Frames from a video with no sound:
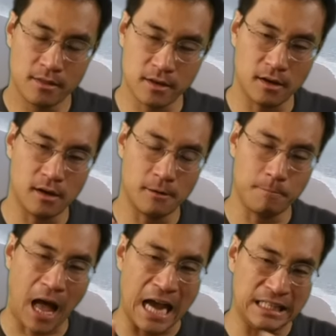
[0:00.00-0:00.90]
the
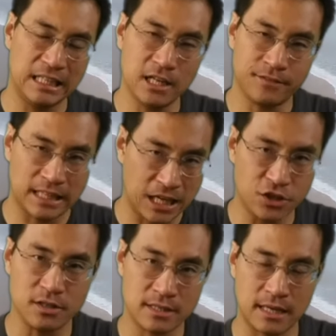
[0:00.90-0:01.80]
idea of
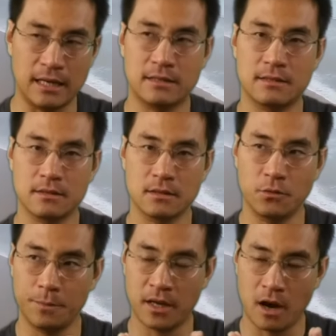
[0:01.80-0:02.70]
nation states
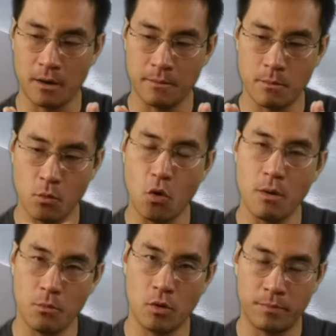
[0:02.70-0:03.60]
will become
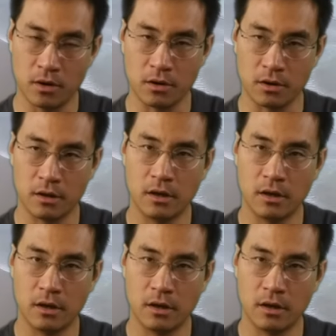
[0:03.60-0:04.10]
more and more blurred.